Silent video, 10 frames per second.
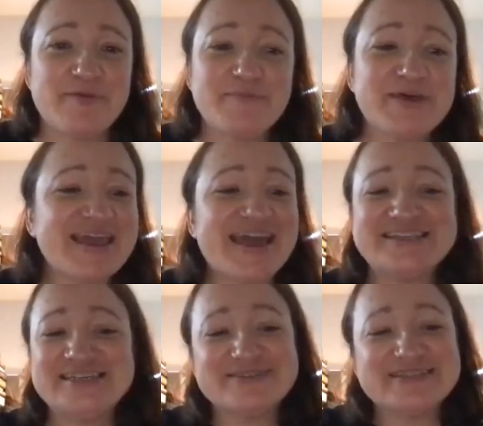but yeah
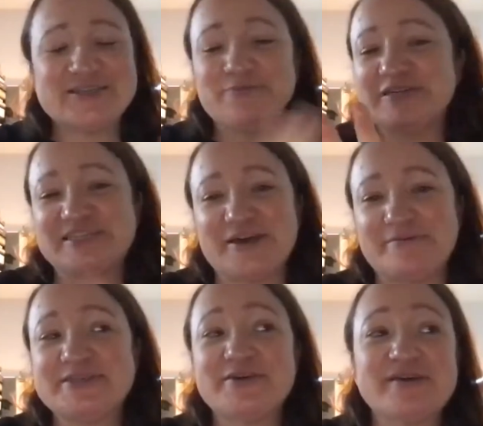she was super
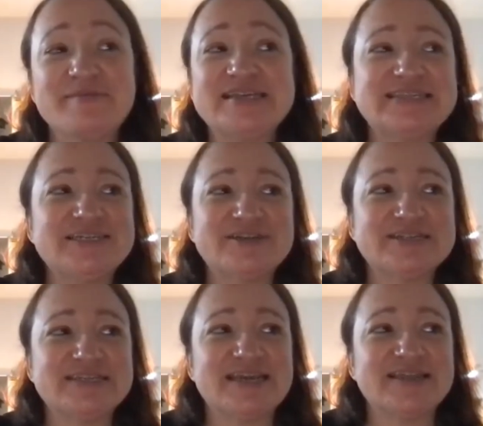sharp so i mean it's
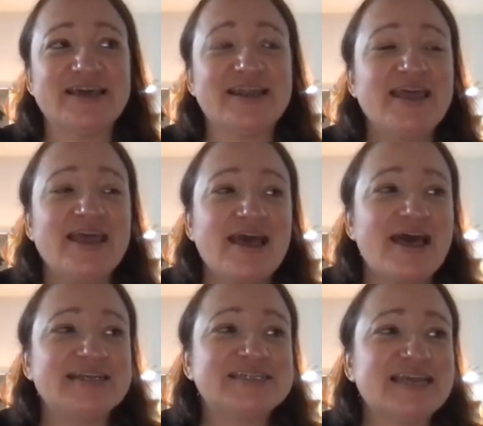interesting that
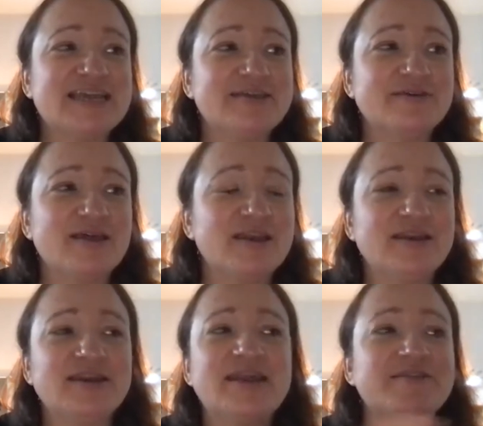actually
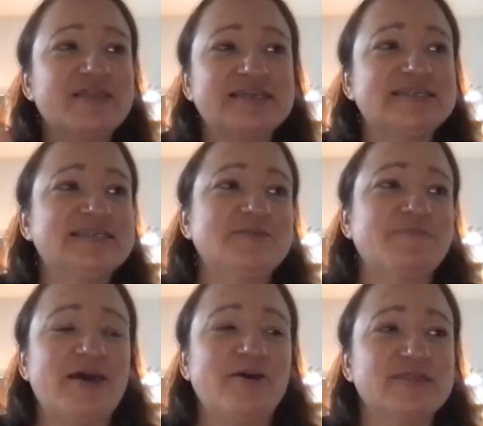none of this is
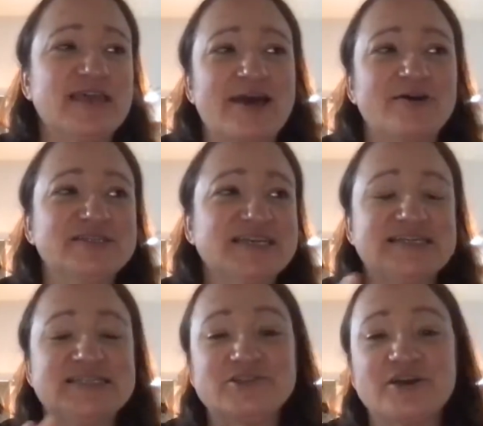about the elderly
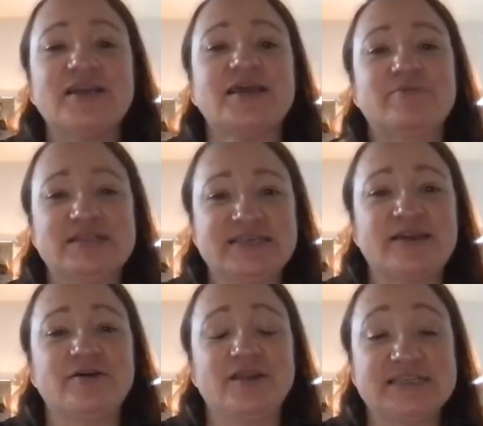struggling with
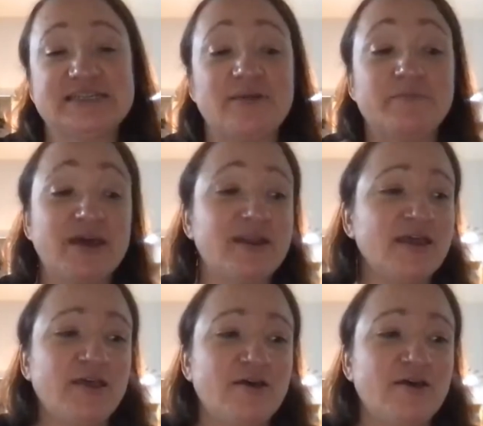technology but yeah.